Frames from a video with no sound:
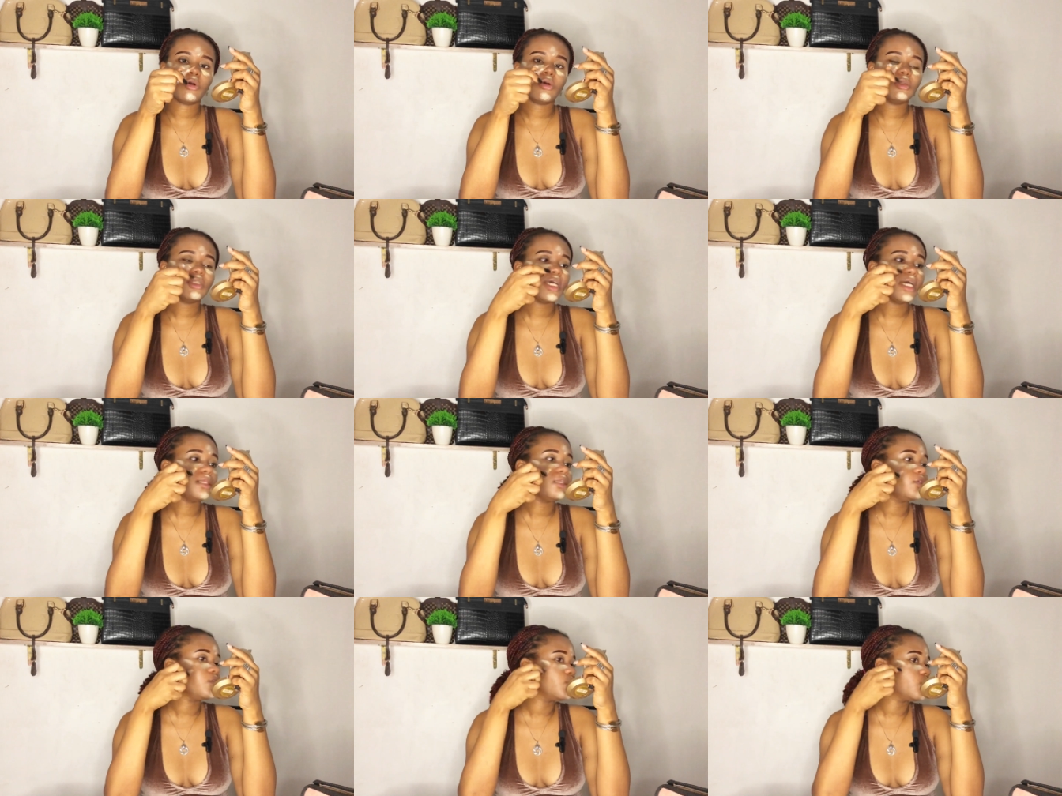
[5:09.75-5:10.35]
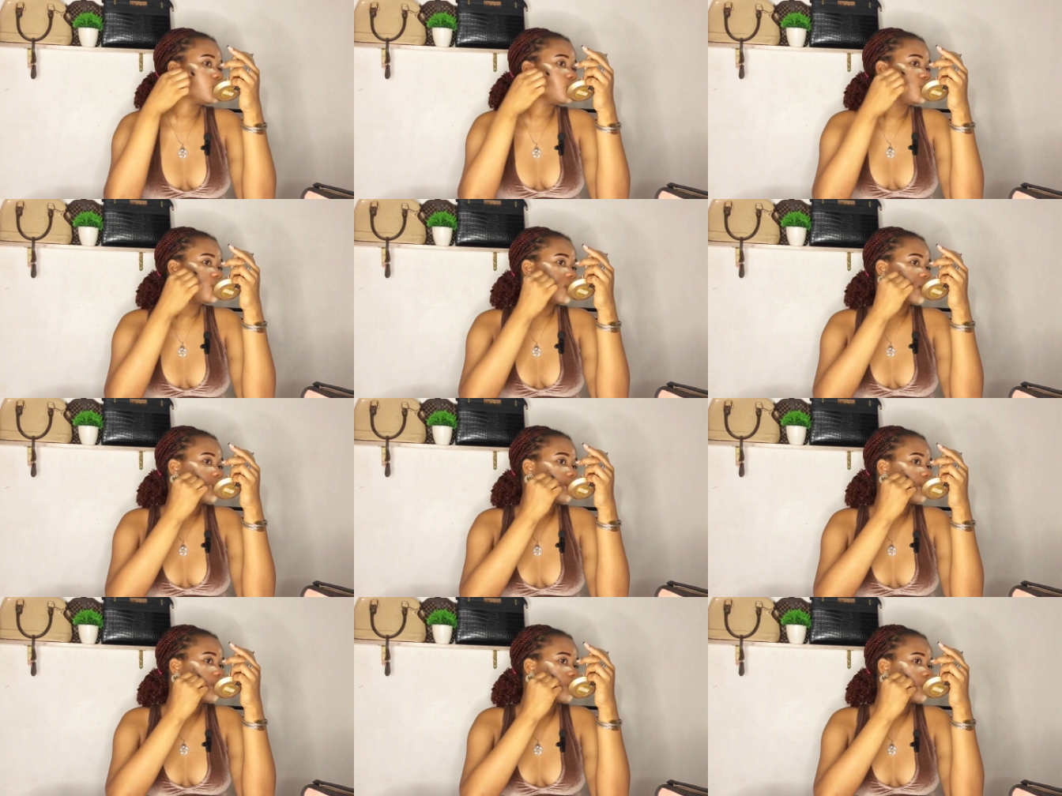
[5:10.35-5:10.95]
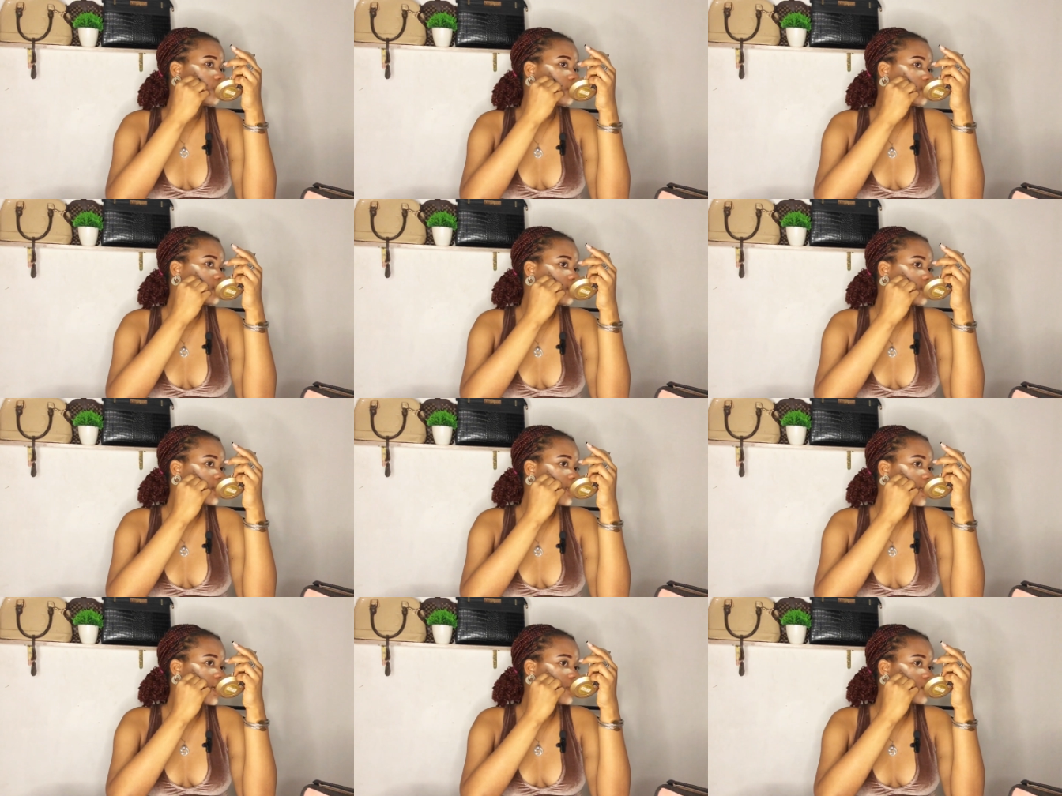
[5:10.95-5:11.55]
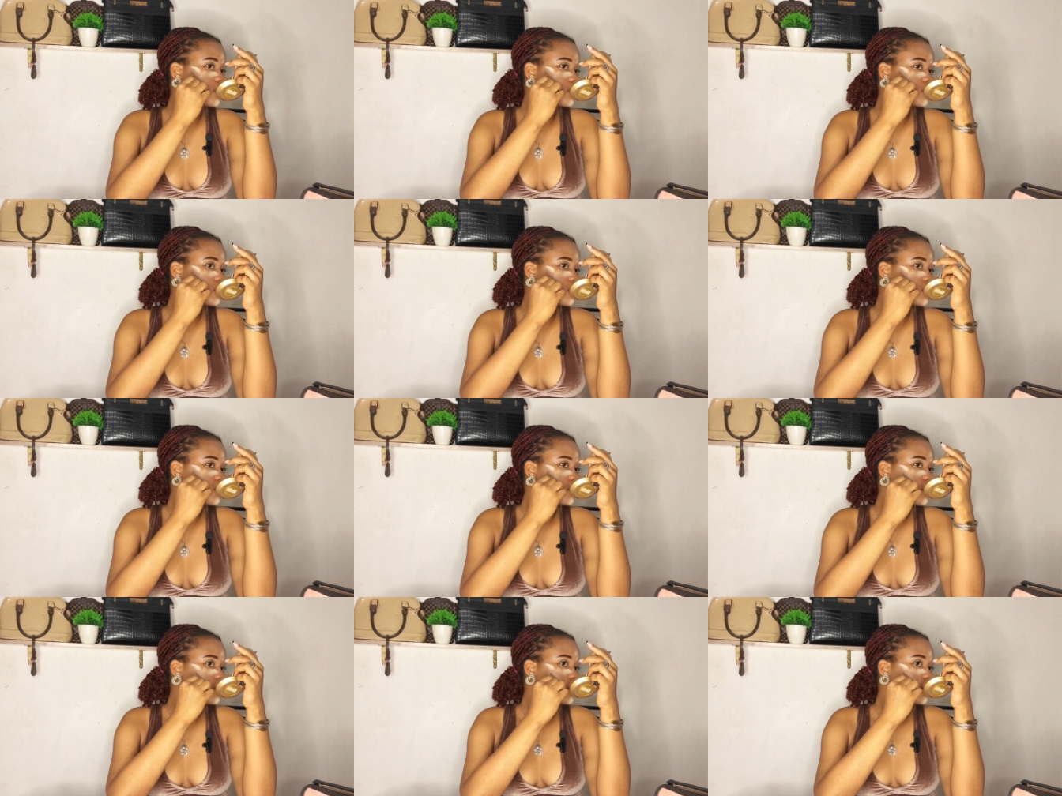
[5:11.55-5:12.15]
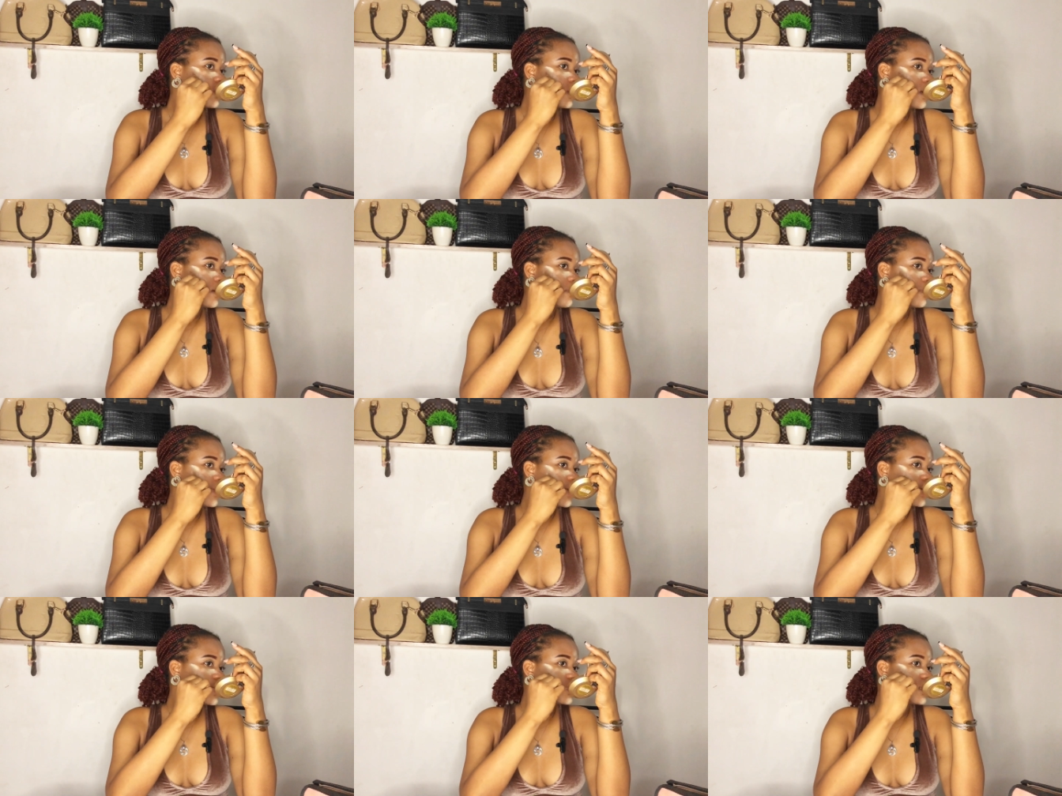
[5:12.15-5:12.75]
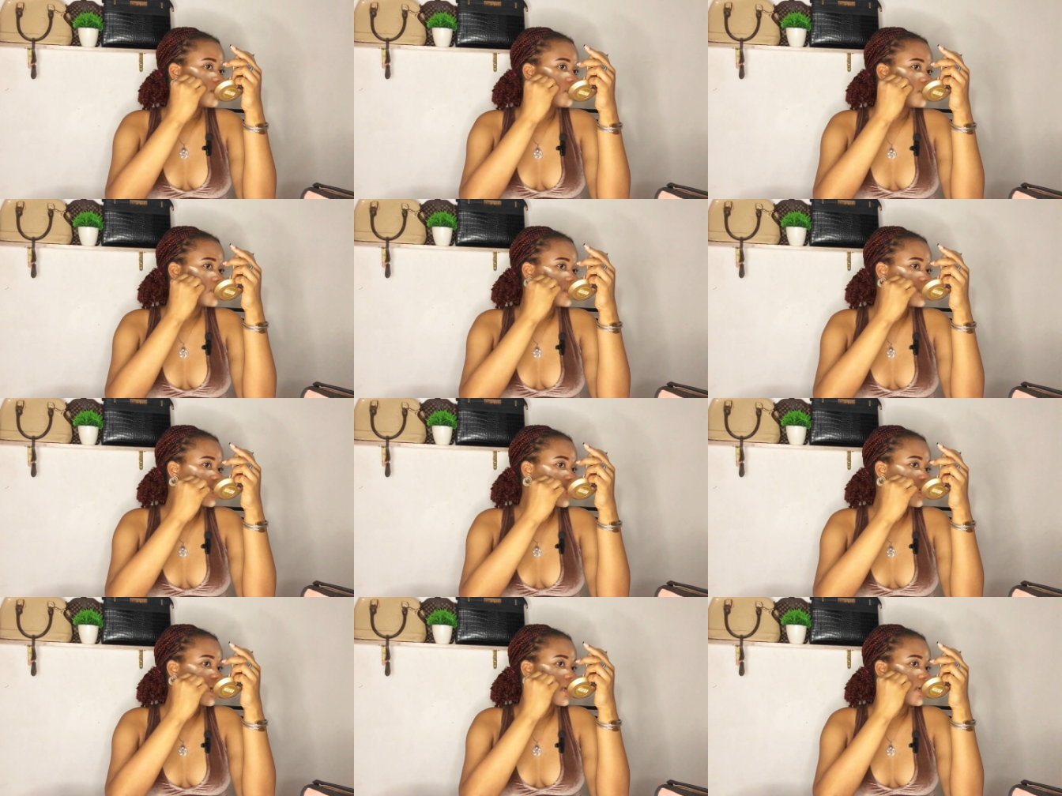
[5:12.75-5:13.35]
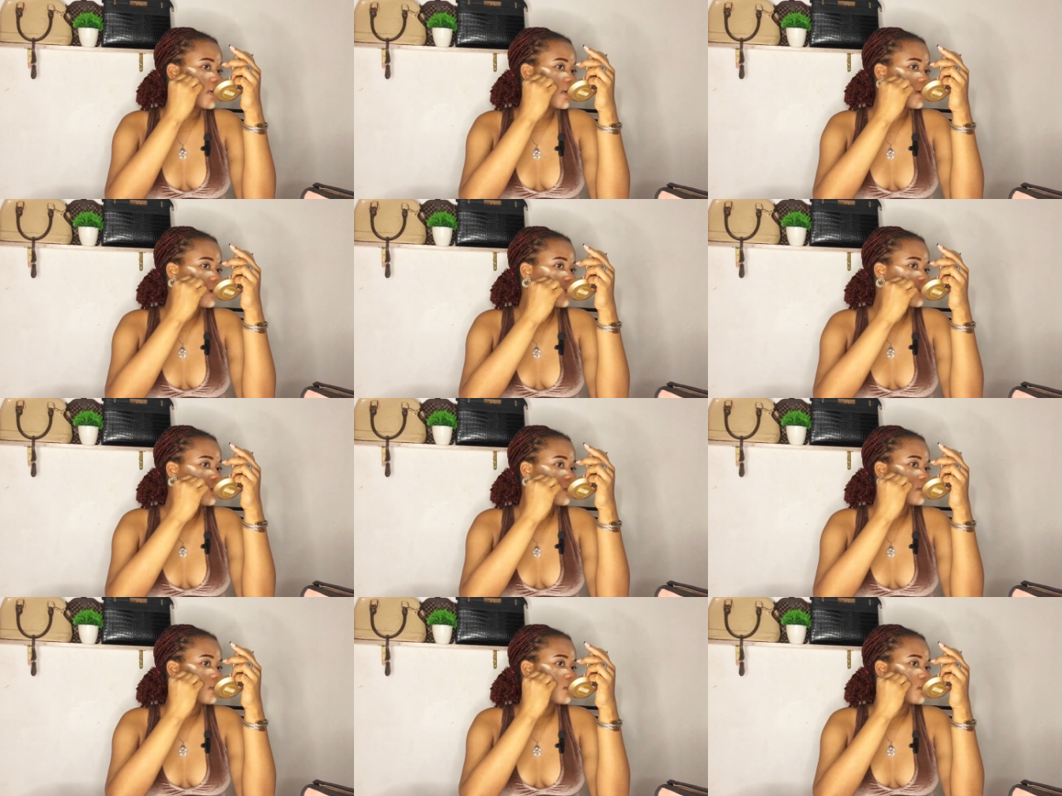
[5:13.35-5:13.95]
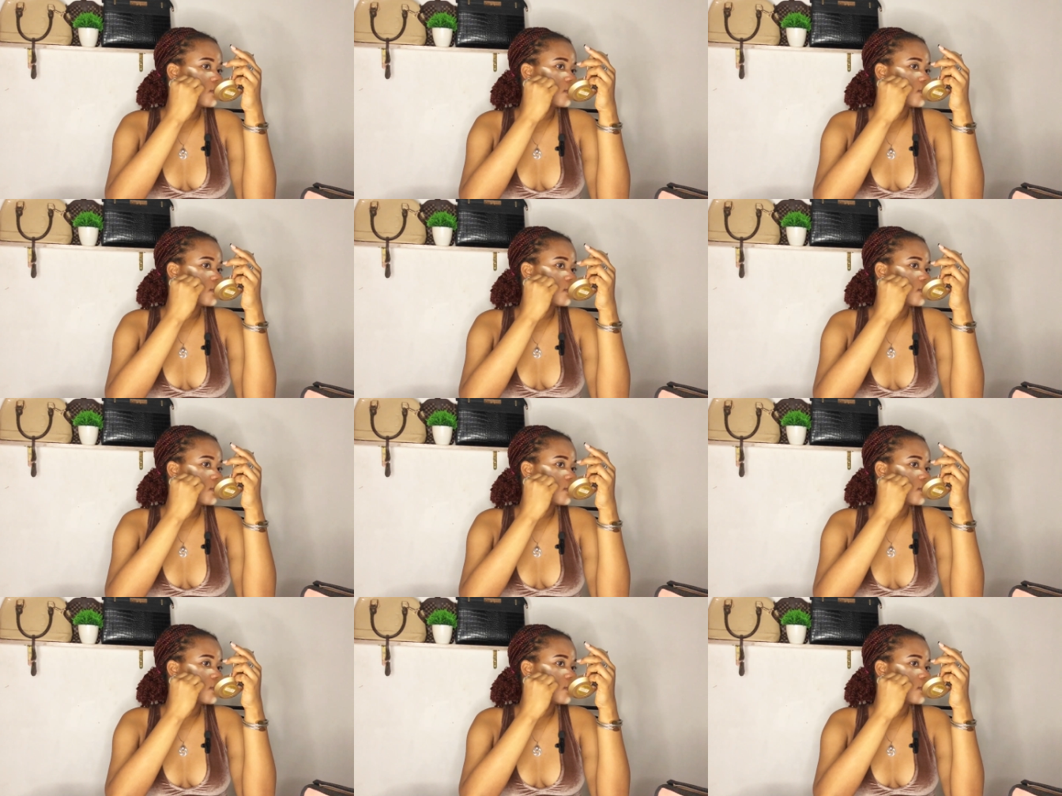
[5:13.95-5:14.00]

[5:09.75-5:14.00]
underneath your cheekbones i like to apply it a bit higher